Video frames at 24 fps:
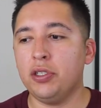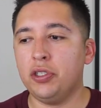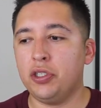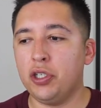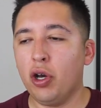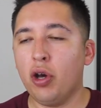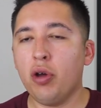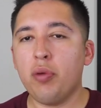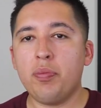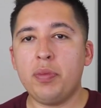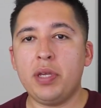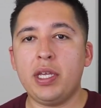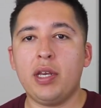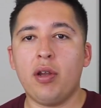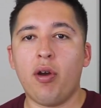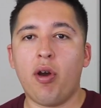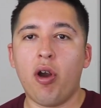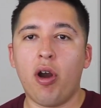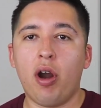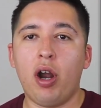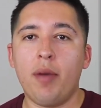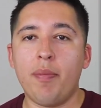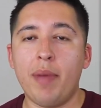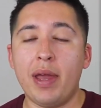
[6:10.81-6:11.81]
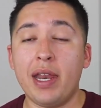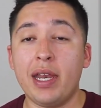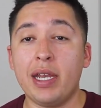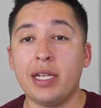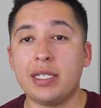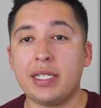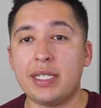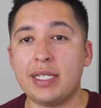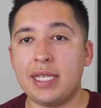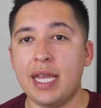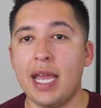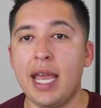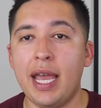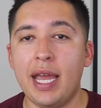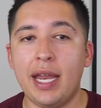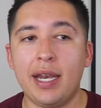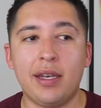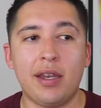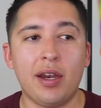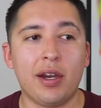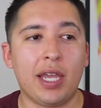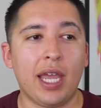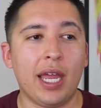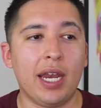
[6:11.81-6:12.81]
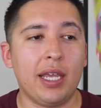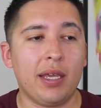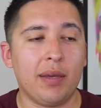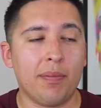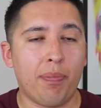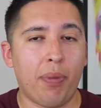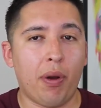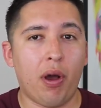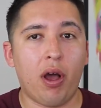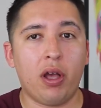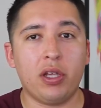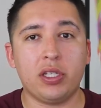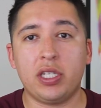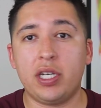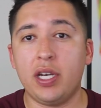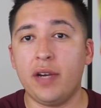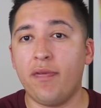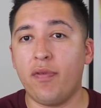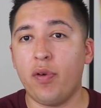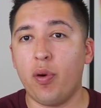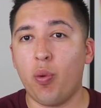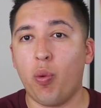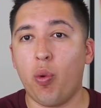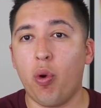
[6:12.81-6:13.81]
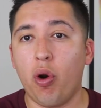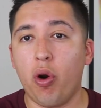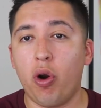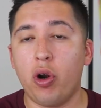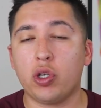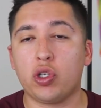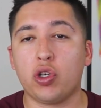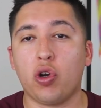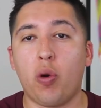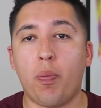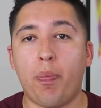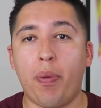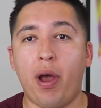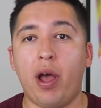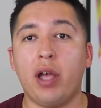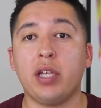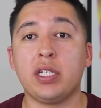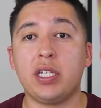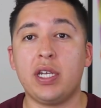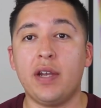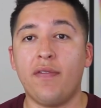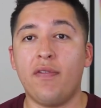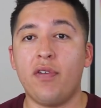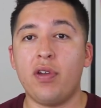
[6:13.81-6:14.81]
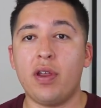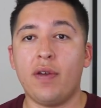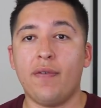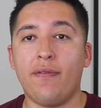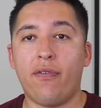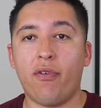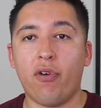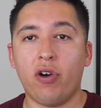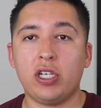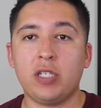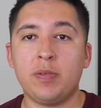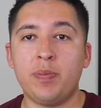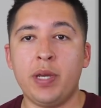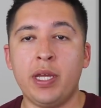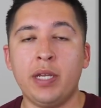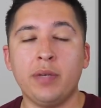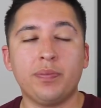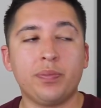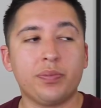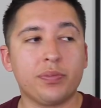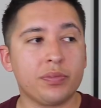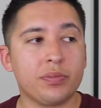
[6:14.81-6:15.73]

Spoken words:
don't mean harm, and instead they're getting positive rewards or positive reinforcement